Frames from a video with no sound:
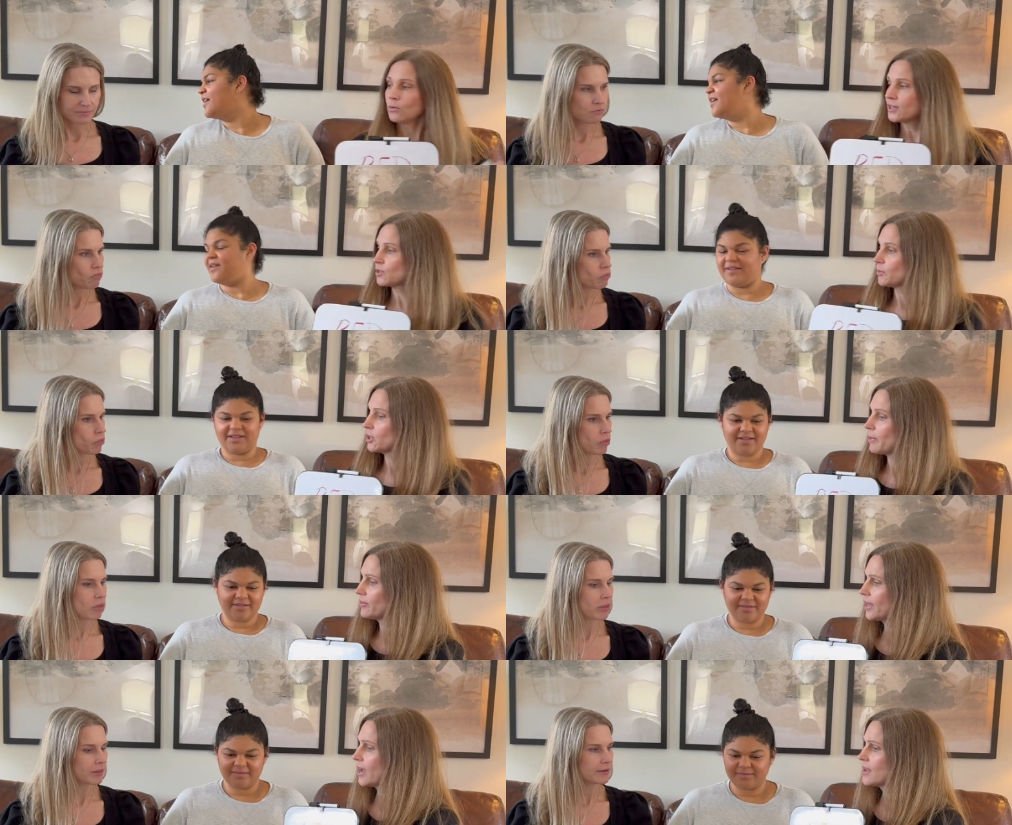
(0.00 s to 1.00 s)
Speaker 1: what's weird
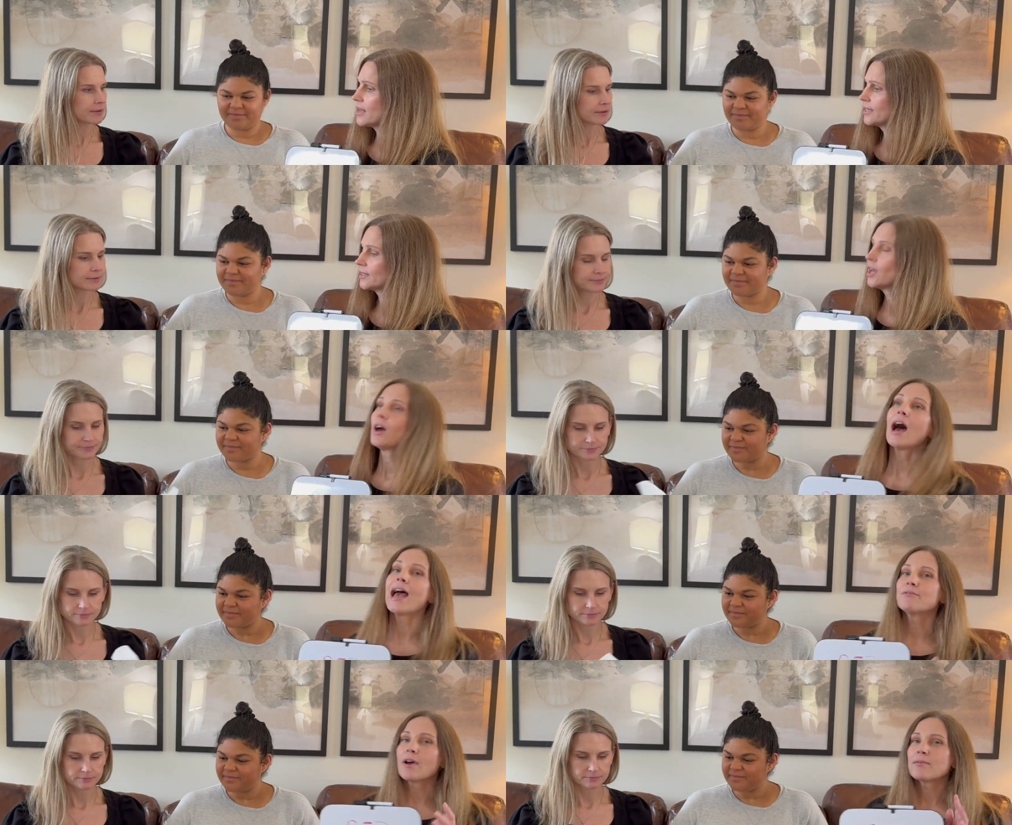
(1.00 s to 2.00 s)
about that is
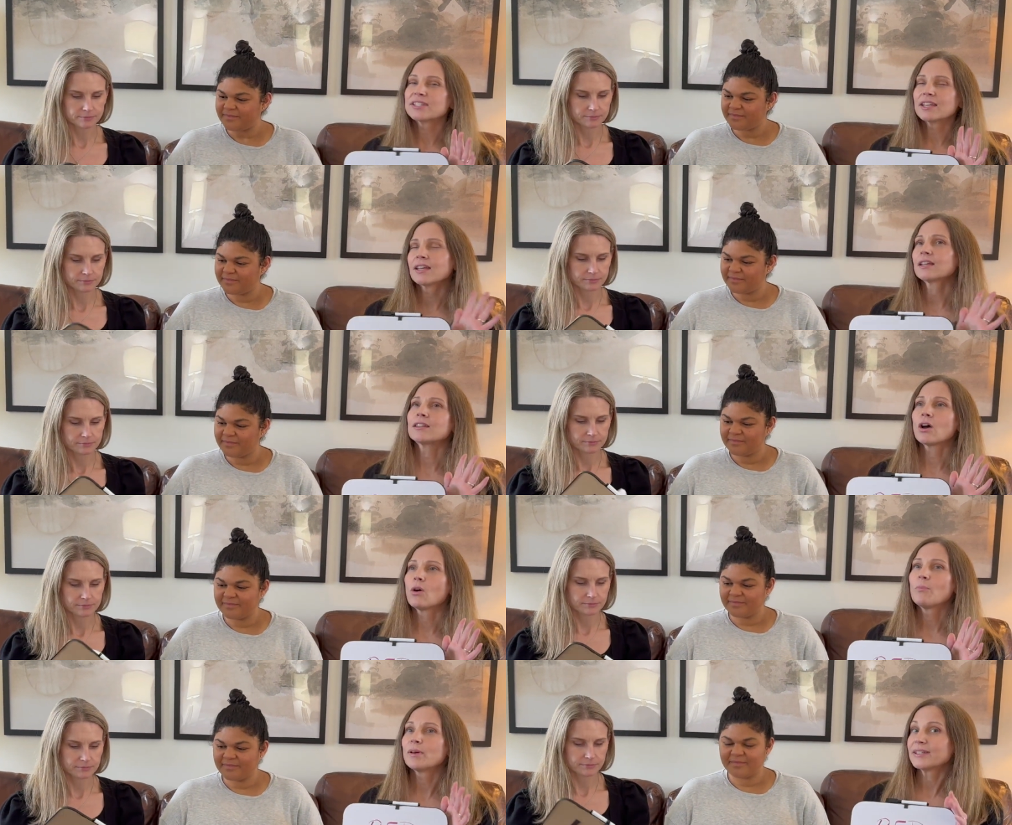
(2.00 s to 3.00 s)
I, I was thinking
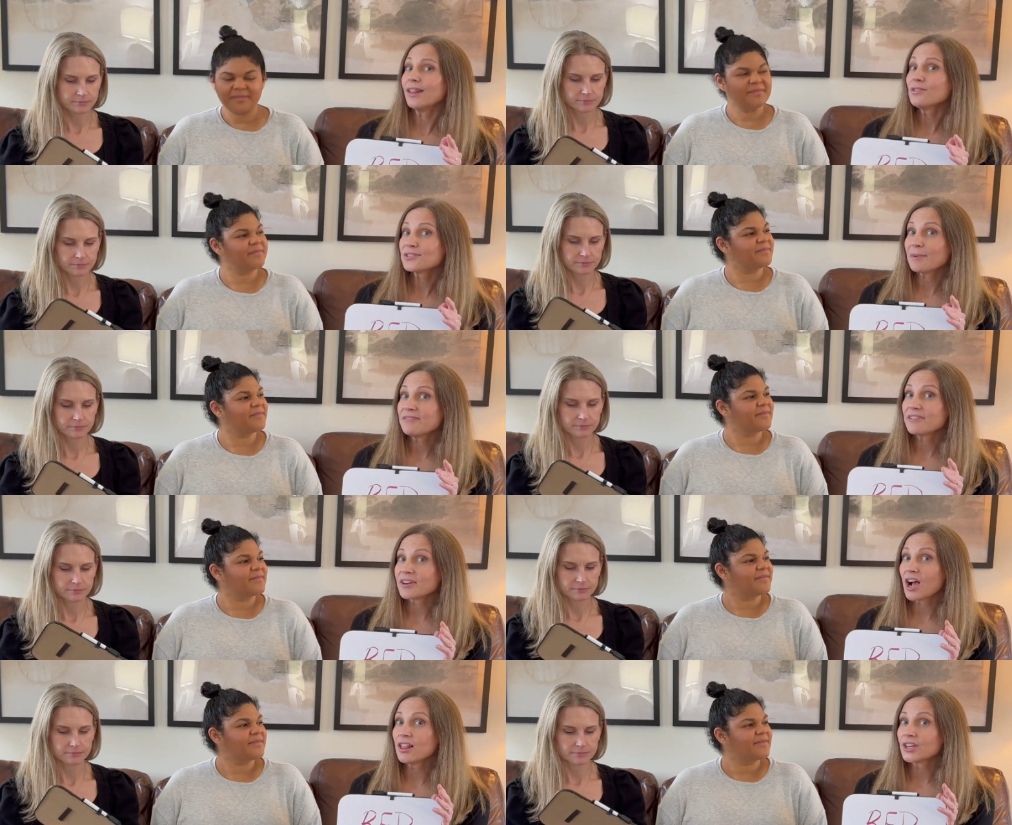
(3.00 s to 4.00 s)
though, but yellow is my
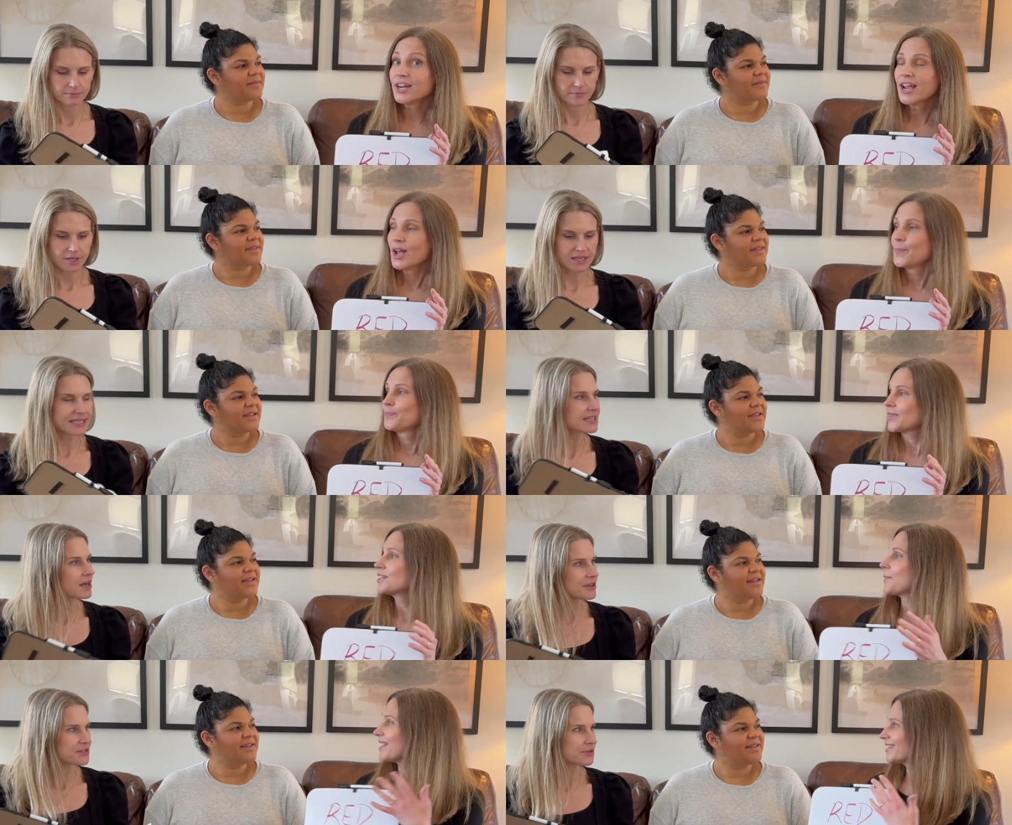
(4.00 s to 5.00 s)
favorite color because I
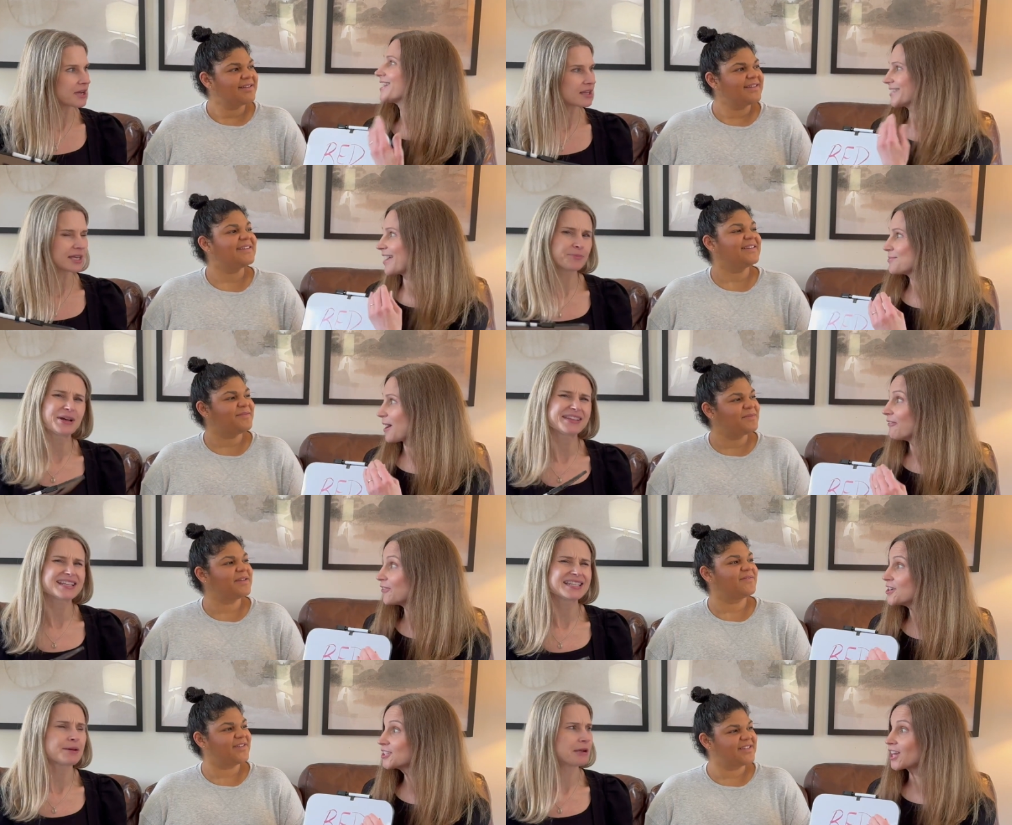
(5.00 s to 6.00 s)
that's also why I said thought, like, well,
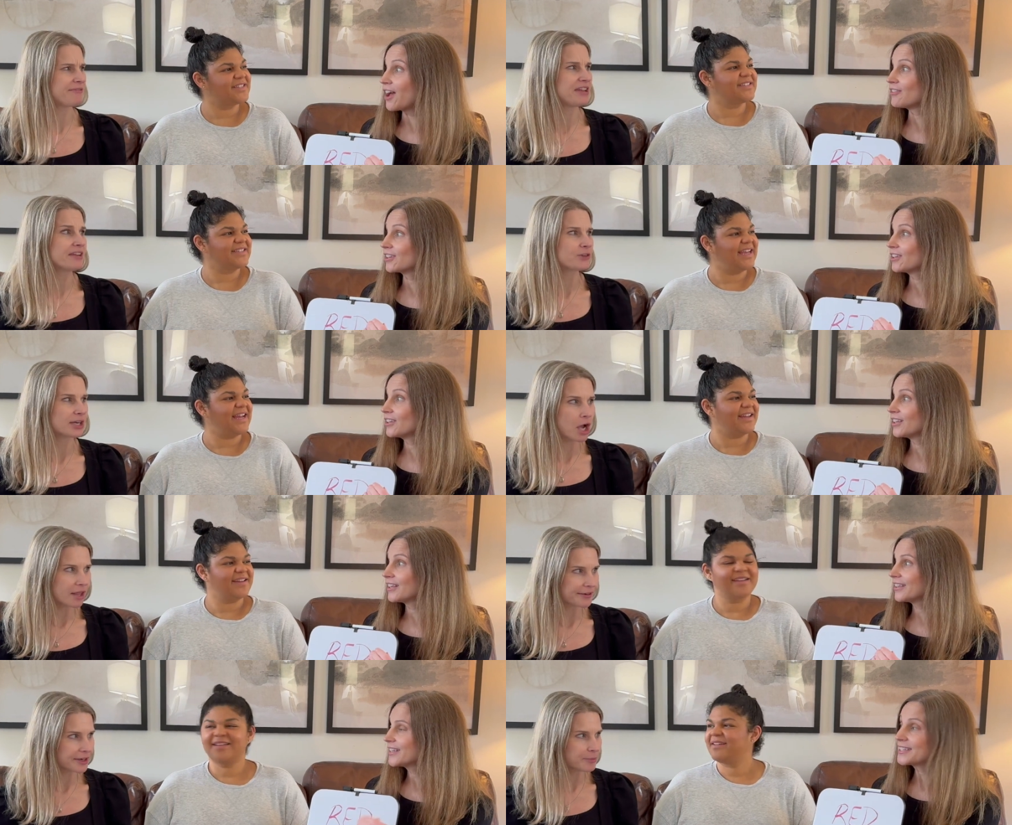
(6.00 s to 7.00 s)
that's not my problem. favorite yeah.
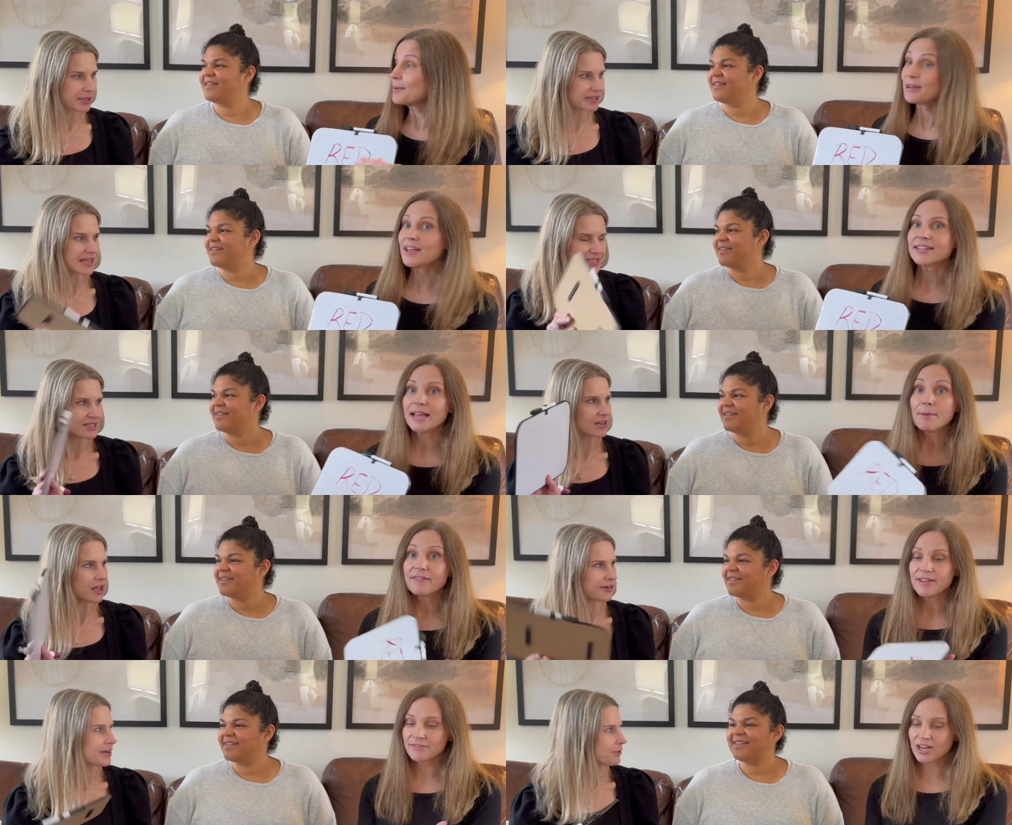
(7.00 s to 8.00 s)
color. It's not, my, it's not
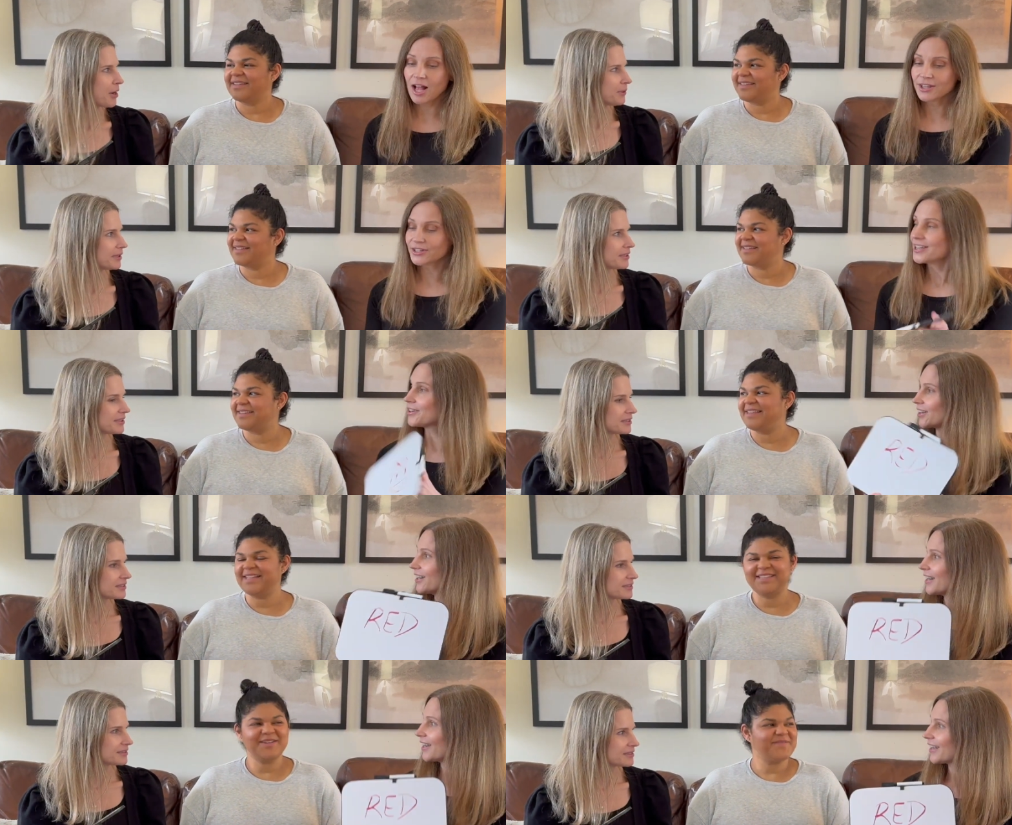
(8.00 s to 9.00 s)
my favorite color either.
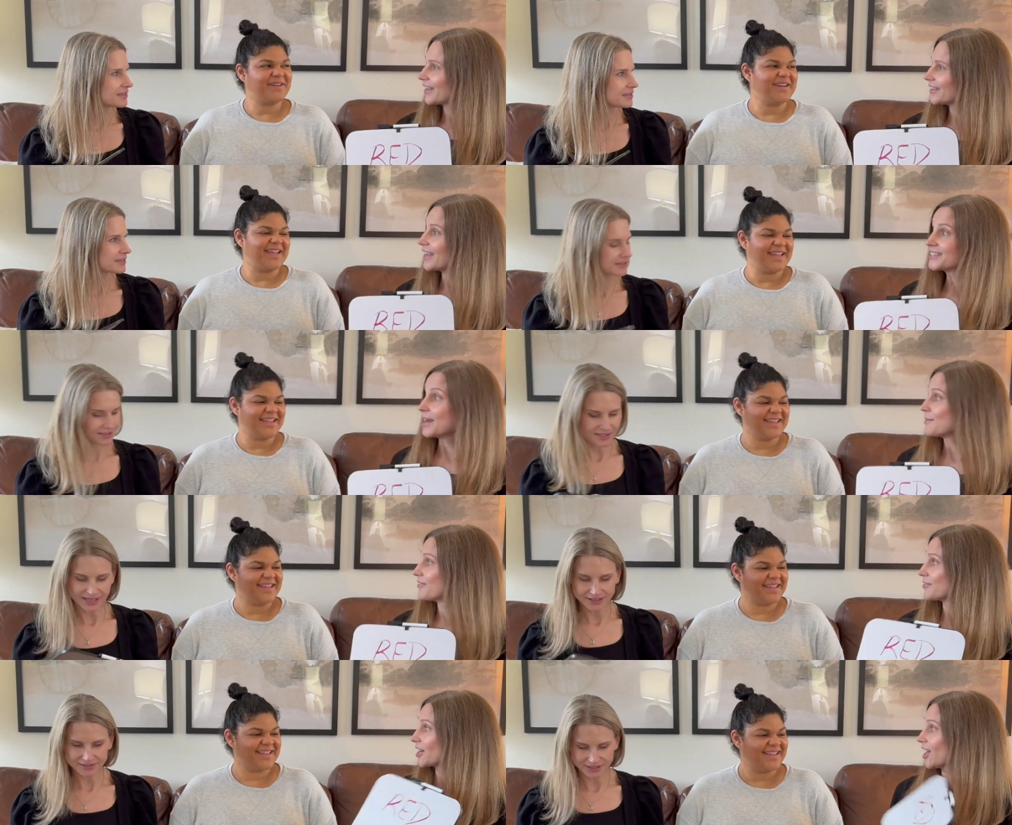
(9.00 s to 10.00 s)
That's so funny. it's not my
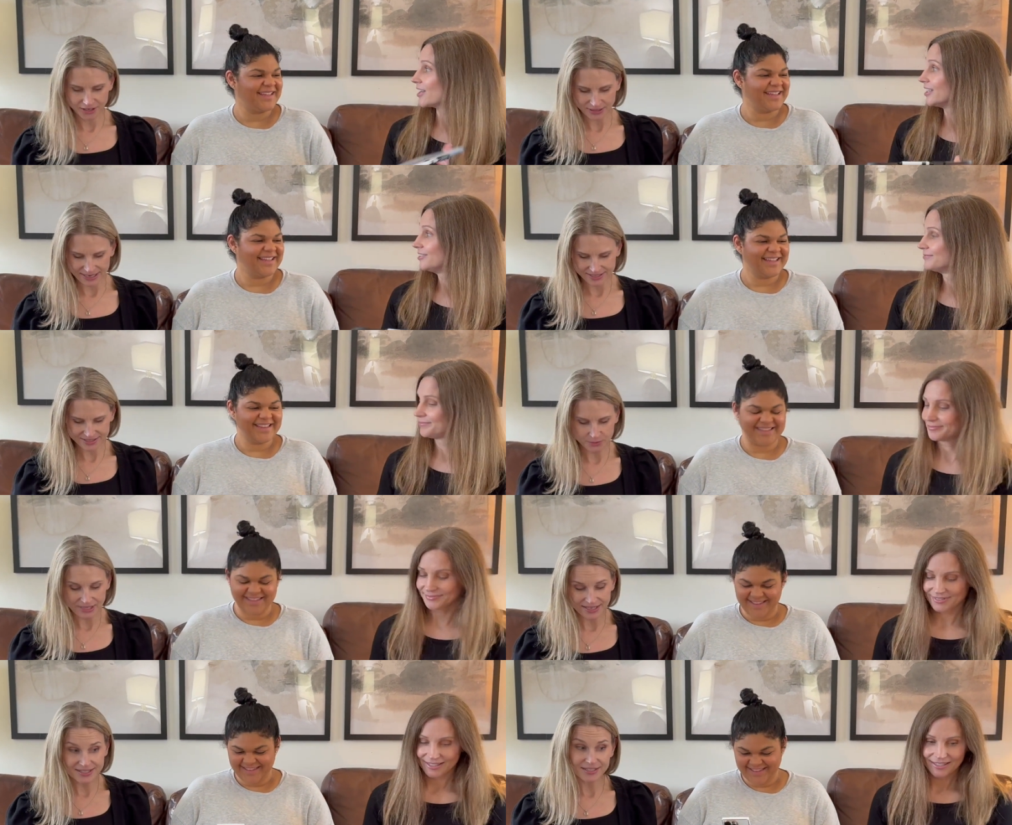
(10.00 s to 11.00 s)
yeah. favorite color. Okay, so that is